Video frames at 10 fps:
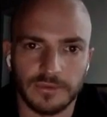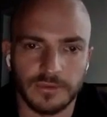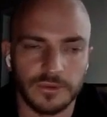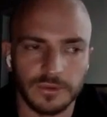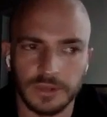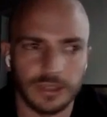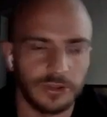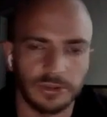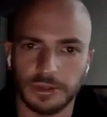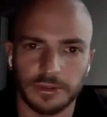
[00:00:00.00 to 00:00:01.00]
through
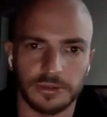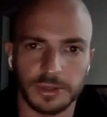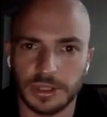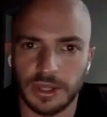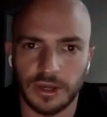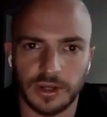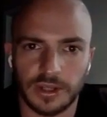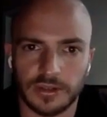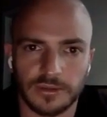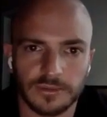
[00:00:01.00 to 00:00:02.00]
like your little
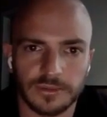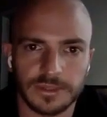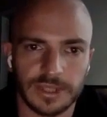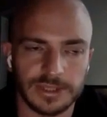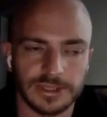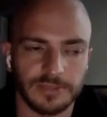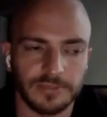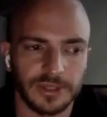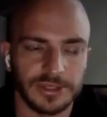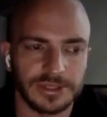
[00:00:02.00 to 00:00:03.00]
generic testing
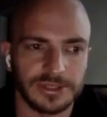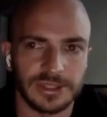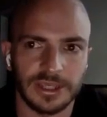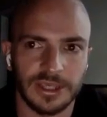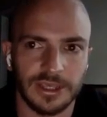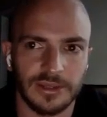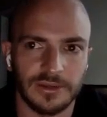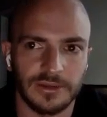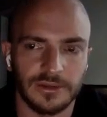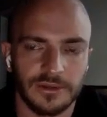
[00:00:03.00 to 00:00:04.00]
places. And